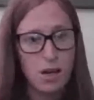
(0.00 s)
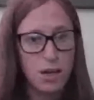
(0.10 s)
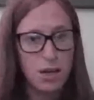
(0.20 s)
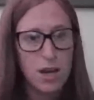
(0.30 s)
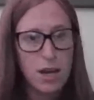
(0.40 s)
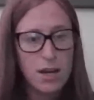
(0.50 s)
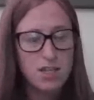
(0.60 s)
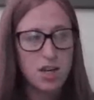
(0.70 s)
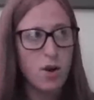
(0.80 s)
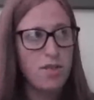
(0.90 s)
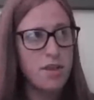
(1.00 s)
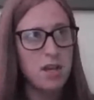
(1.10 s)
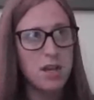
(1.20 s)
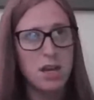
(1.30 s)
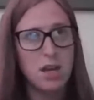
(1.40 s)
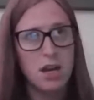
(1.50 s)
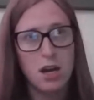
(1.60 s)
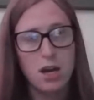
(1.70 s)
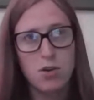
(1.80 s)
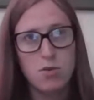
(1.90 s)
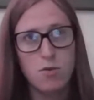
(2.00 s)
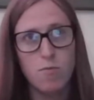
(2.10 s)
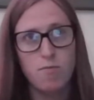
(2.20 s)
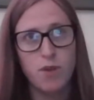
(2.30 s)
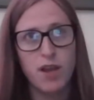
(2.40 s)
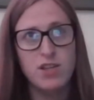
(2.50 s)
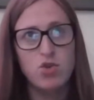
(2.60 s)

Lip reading: Yeah, so I think, it's